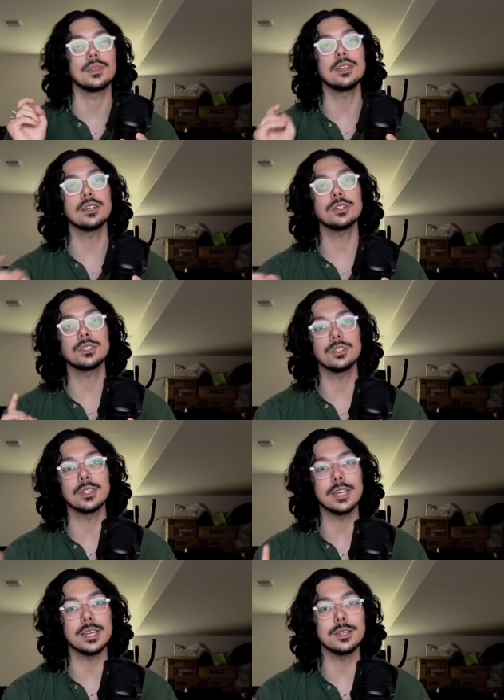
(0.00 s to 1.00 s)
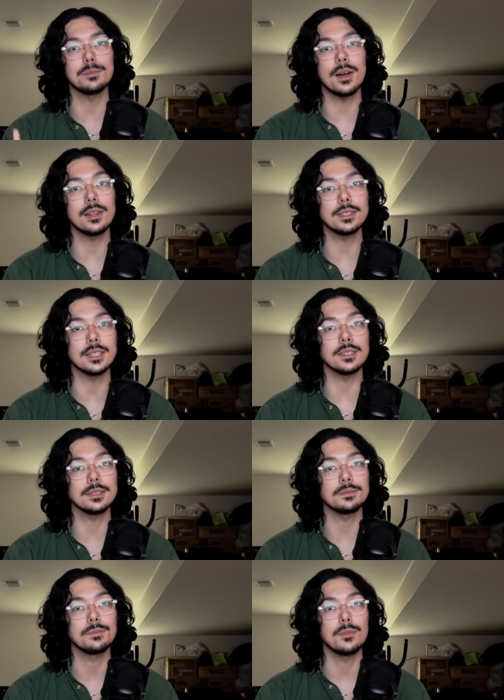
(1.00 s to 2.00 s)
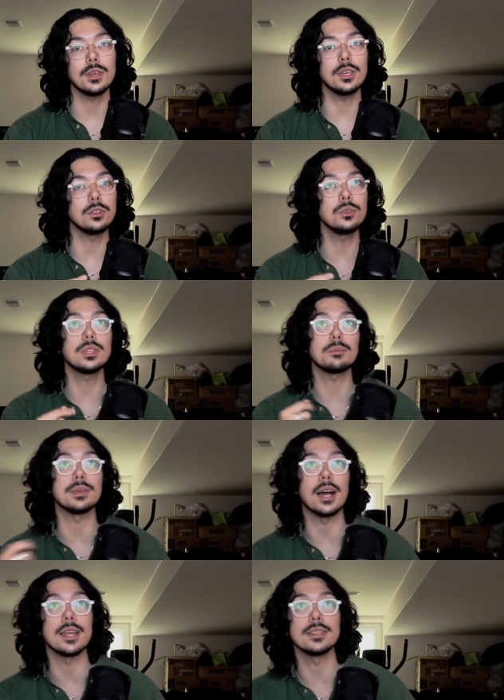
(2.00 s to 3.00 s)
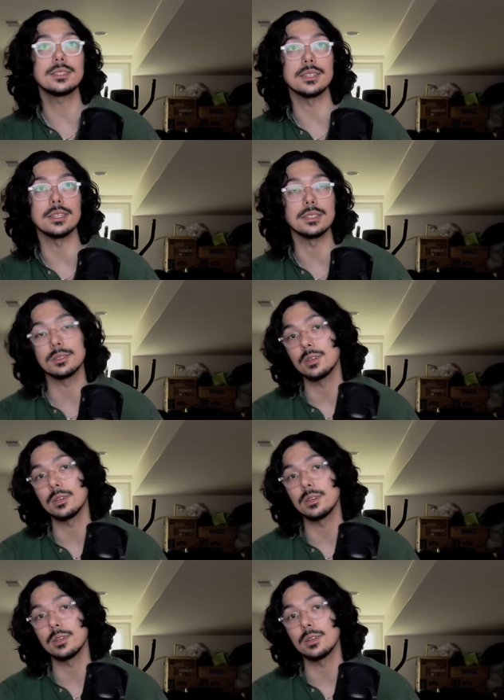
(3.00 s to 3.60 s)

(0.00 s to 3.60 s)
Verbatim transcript: He understood Kenyan politics, he knew that behind the scenes,